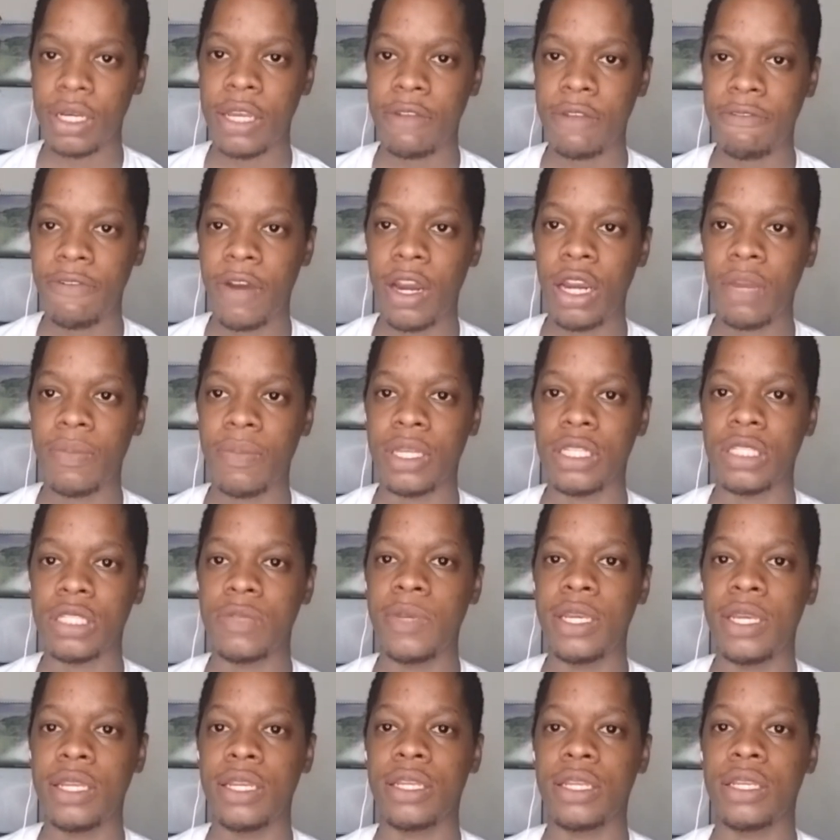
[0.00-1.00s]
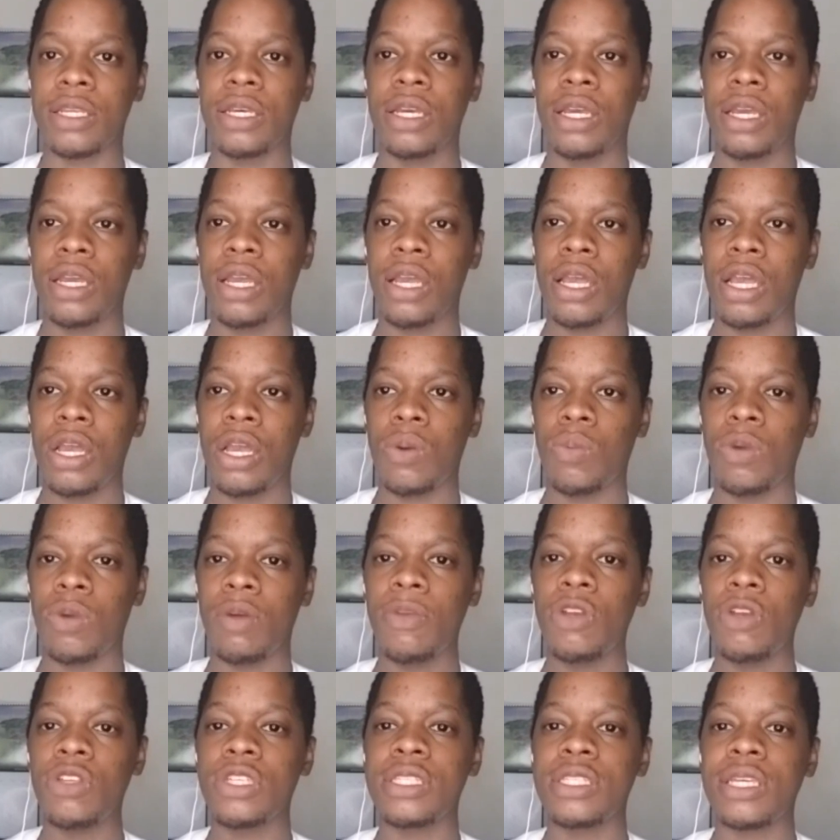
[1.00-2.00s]
environment, meaning
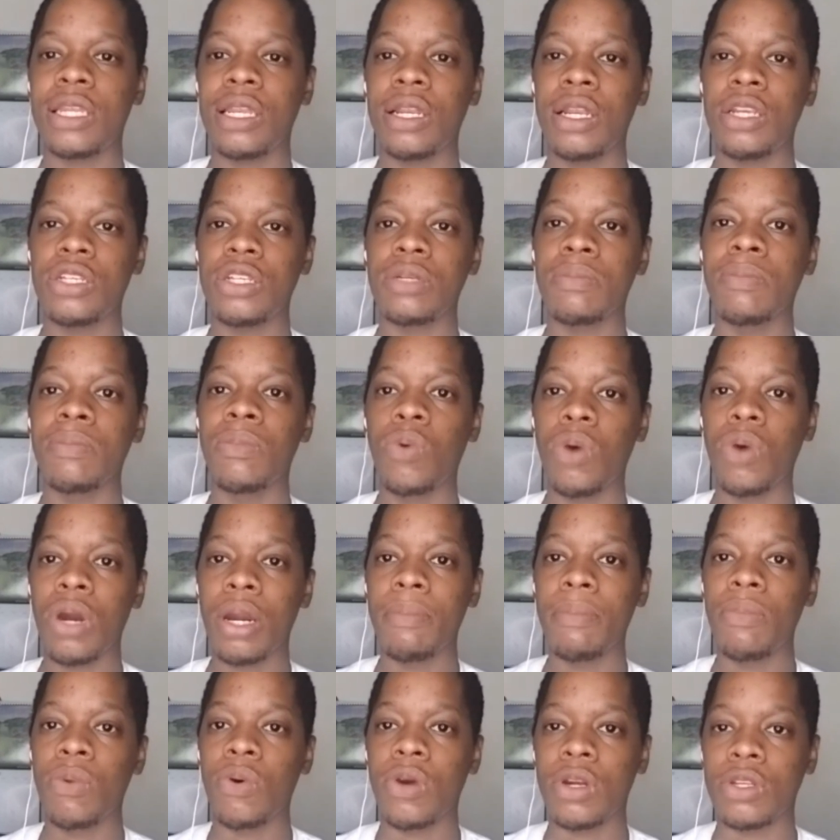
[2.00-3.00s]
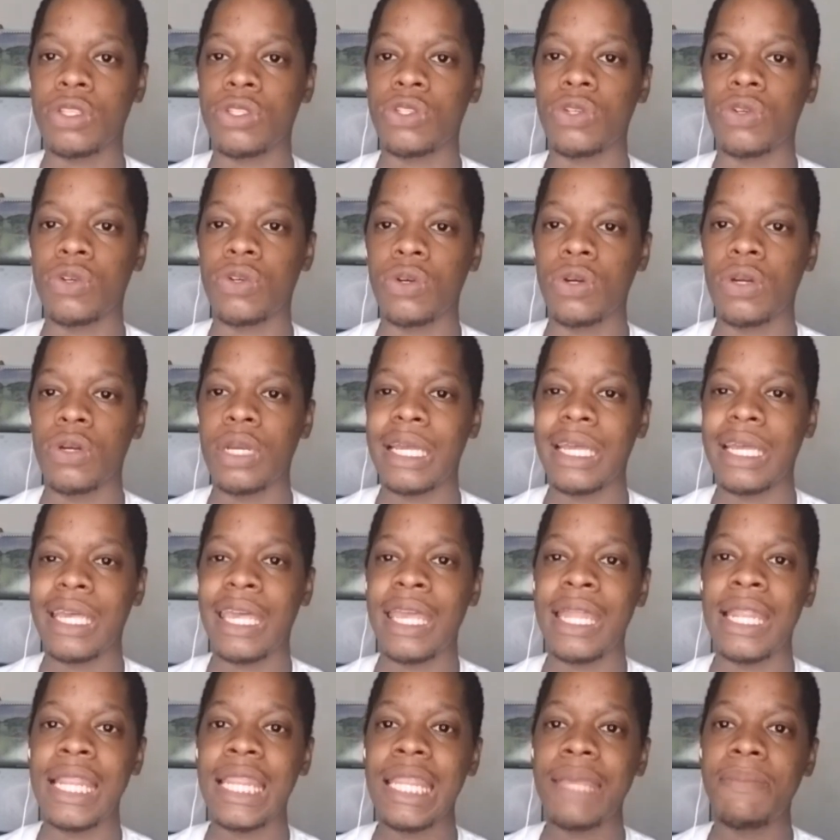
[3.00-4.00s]
we're using technology more and more to
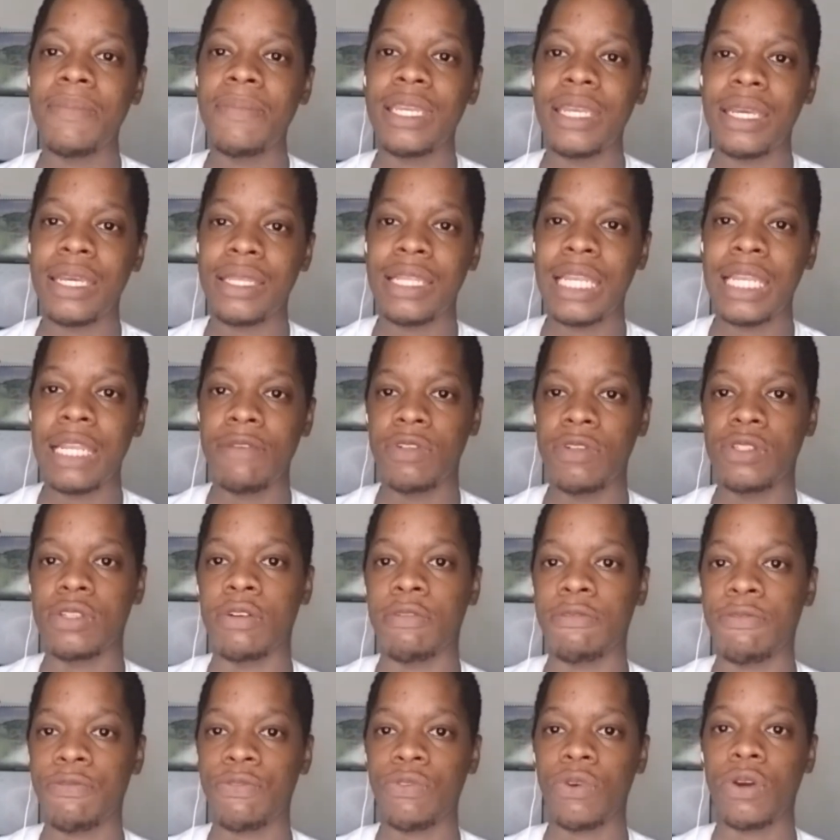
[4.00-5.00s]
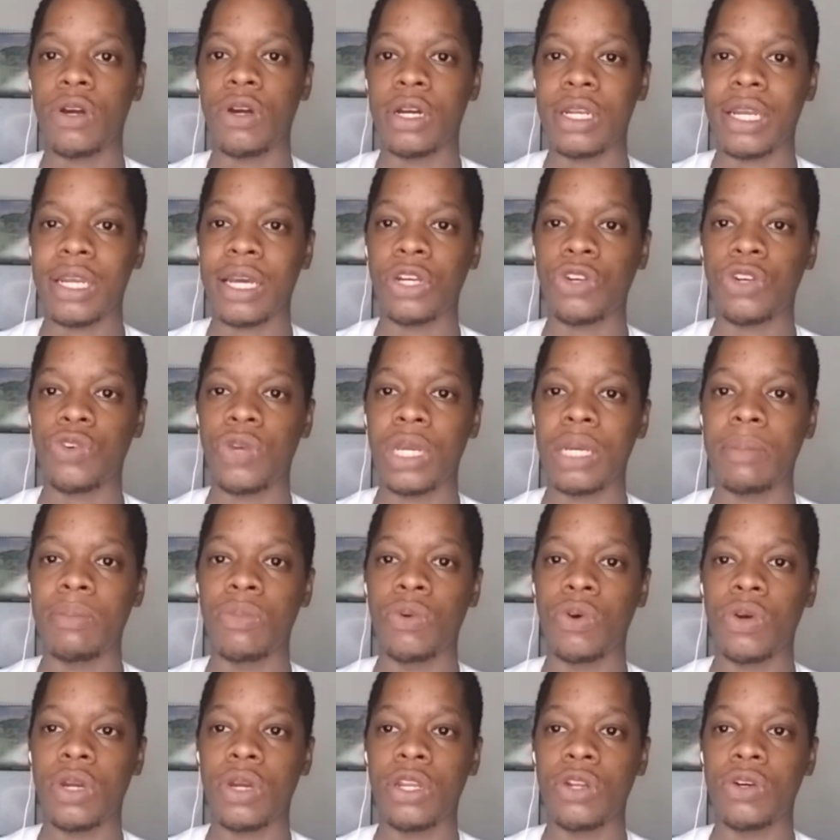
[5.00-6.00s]
eliminate the levels of fraud and create
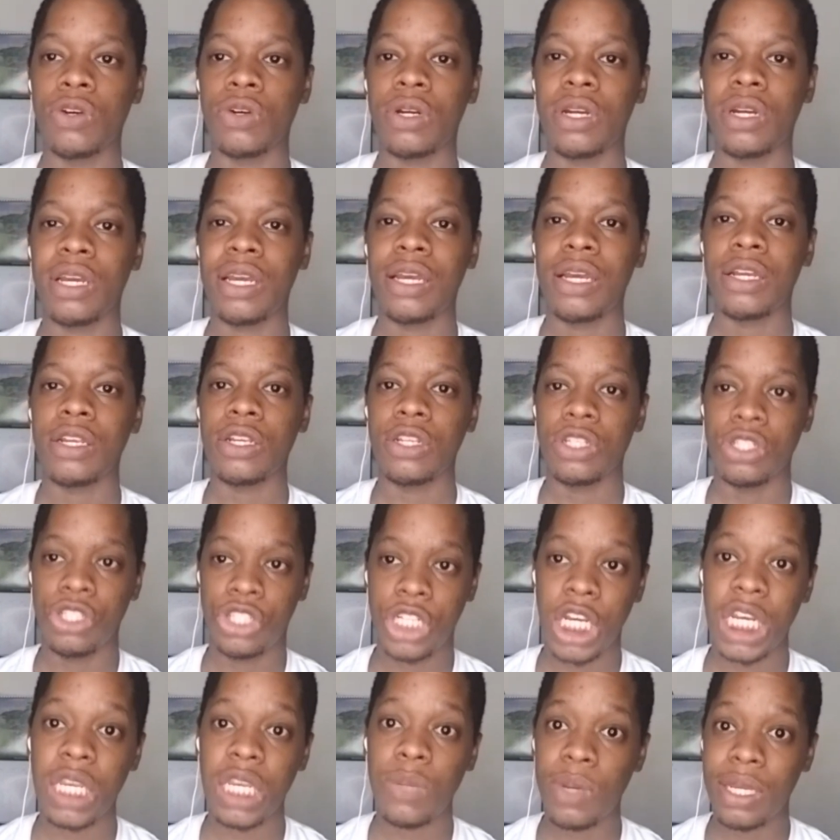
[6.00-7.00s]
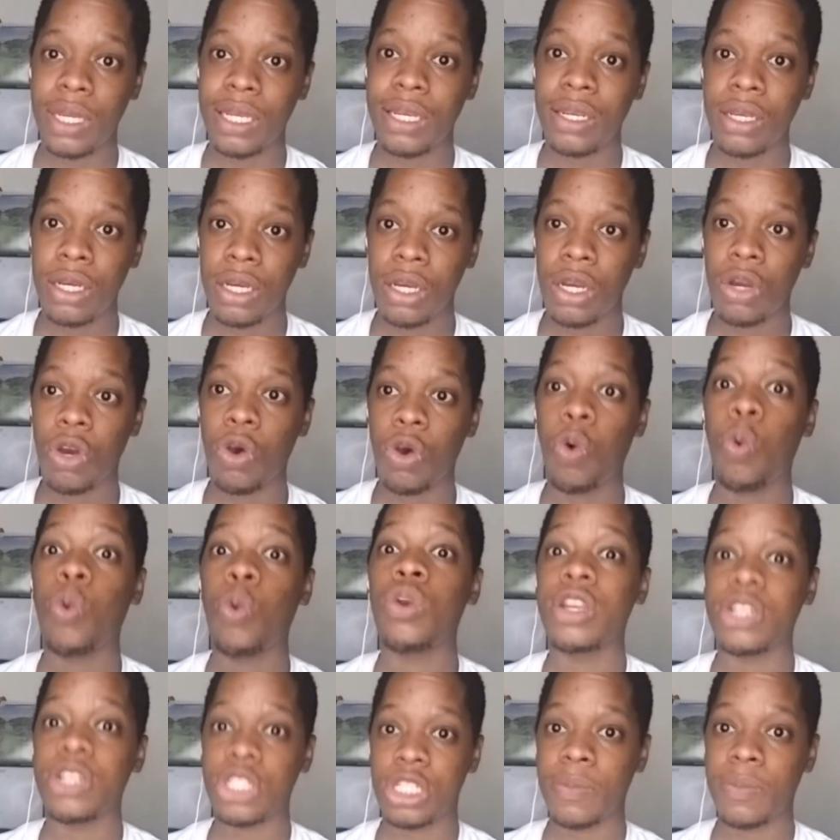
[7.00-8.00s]
more, you know, genuine
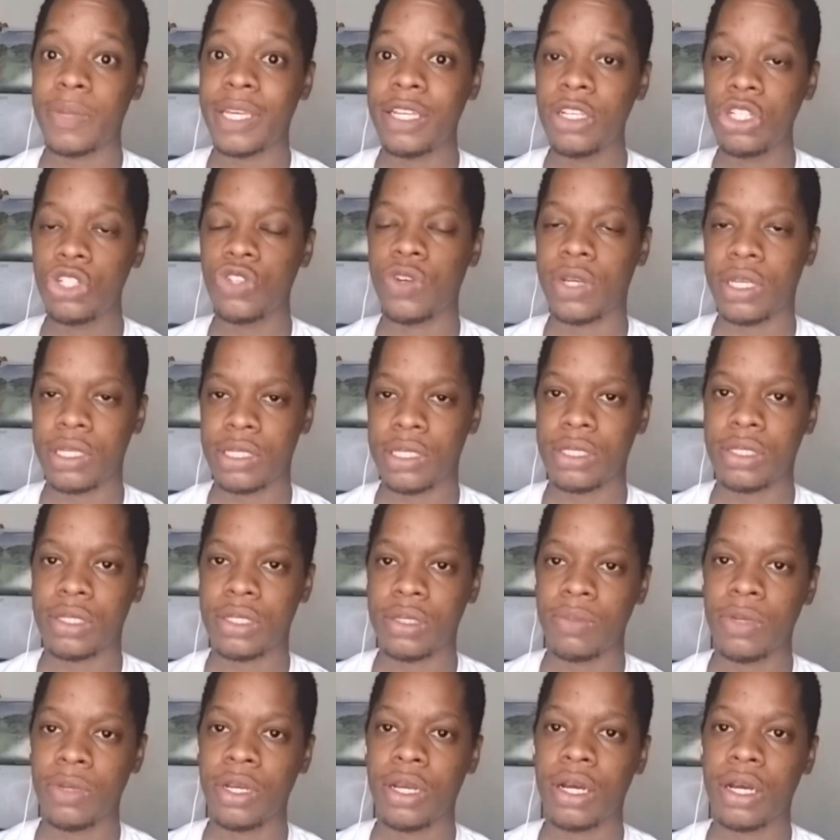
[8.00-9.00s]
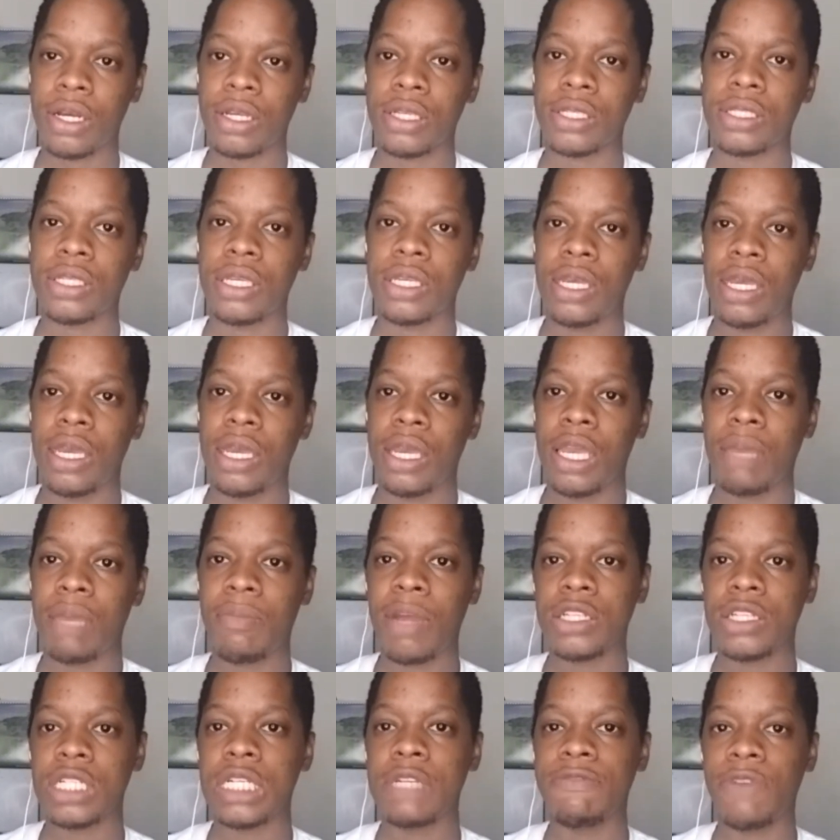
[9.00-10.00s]
ownership interest. Because
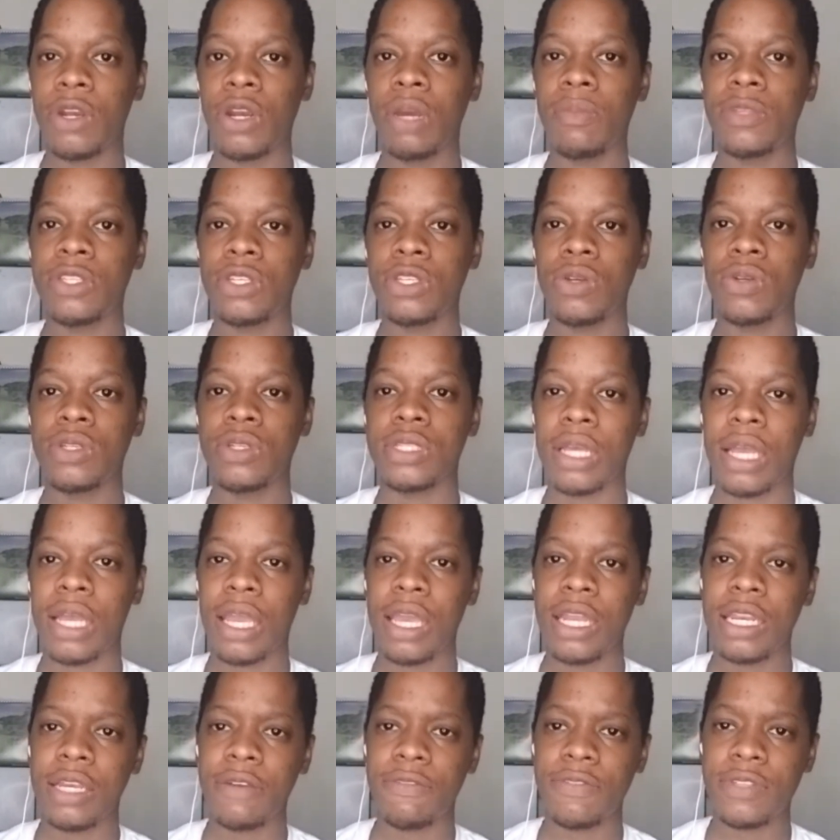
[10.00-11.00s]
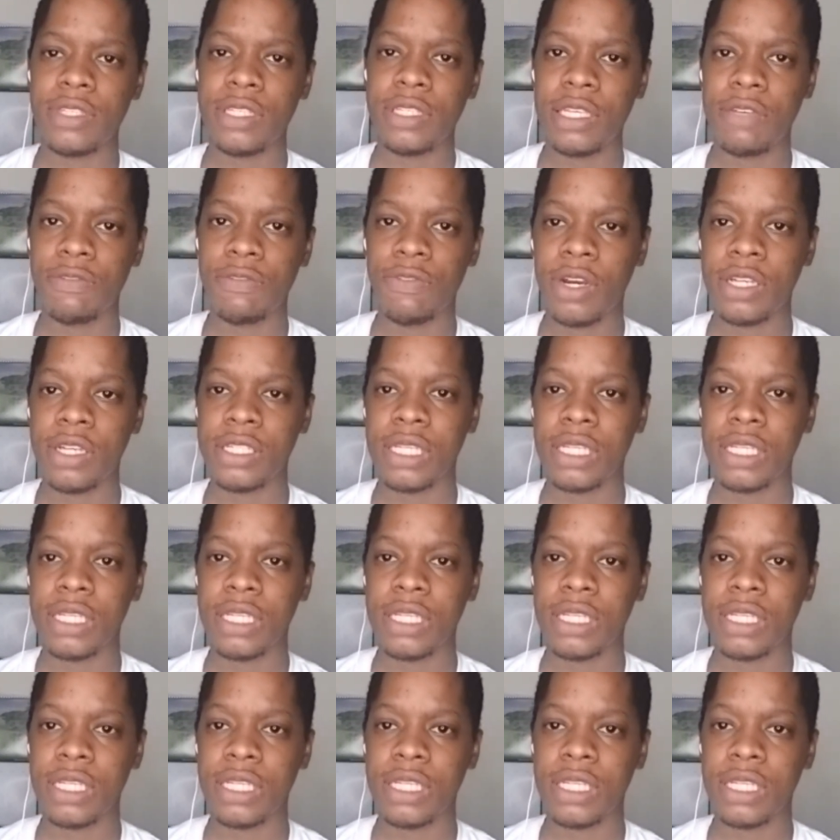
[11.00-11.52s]
imagine if you're able to use an NFT, for